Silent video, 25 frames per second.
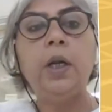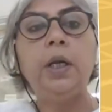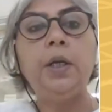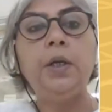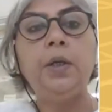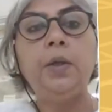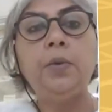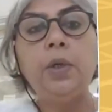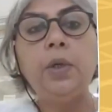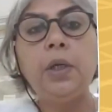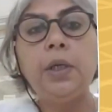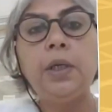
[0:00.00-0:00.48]

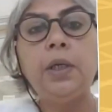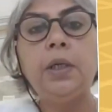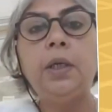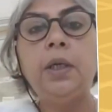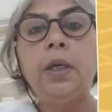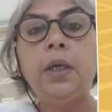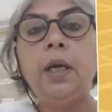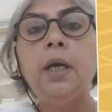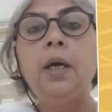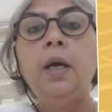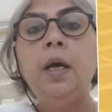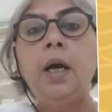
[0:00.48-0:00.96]
And you'll
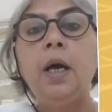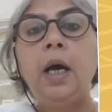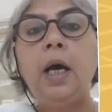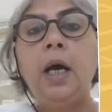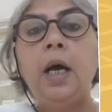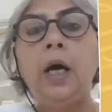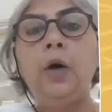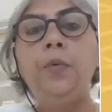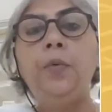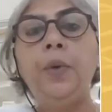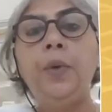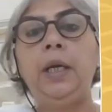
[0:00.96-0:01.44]
hear
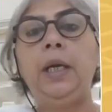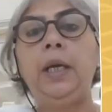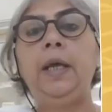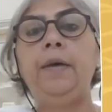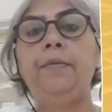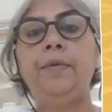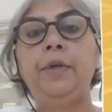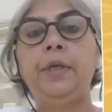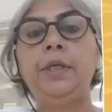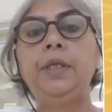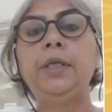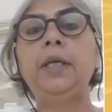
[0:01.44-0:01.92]
how we are
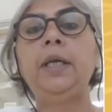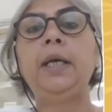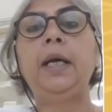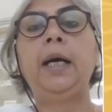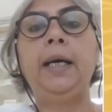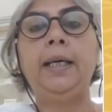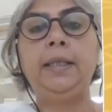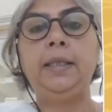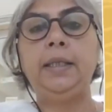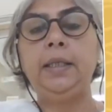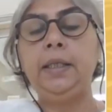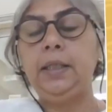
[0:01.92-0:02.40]
leveraging
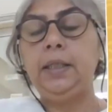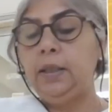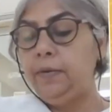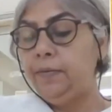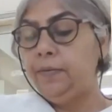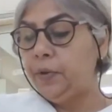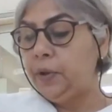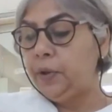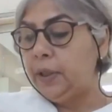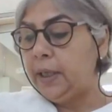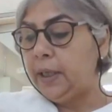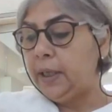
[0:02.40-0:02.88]
ICT
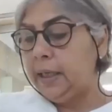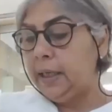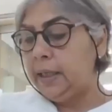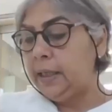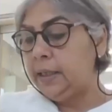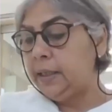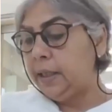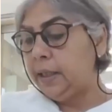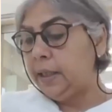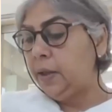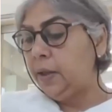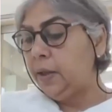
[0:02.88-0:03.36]
for that
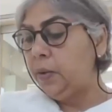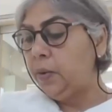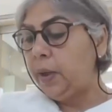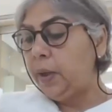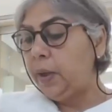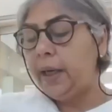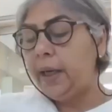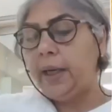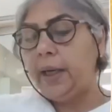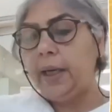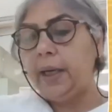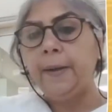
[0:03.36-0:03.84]
as I go
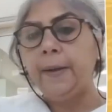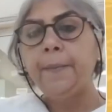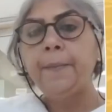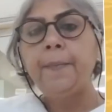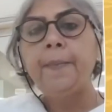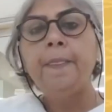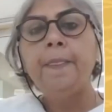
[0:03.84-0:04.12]
ahead.